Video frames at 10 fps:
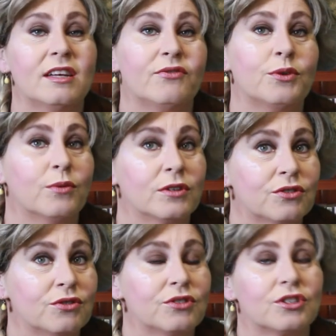if you want
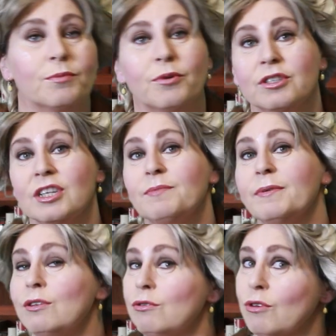to support us
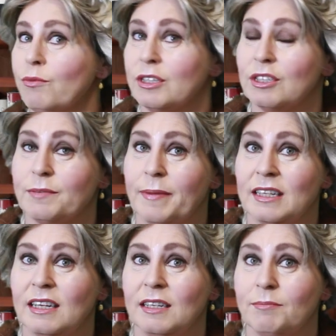but you don't want to
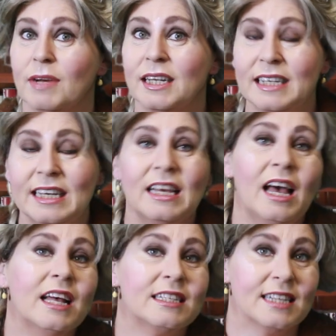spend any money,
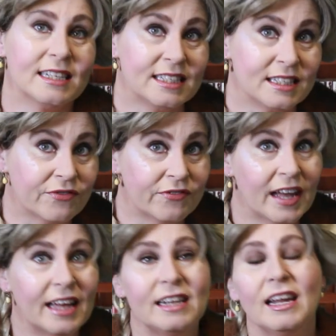that is
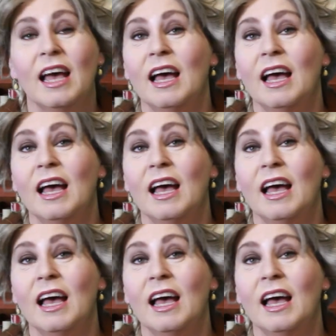fine.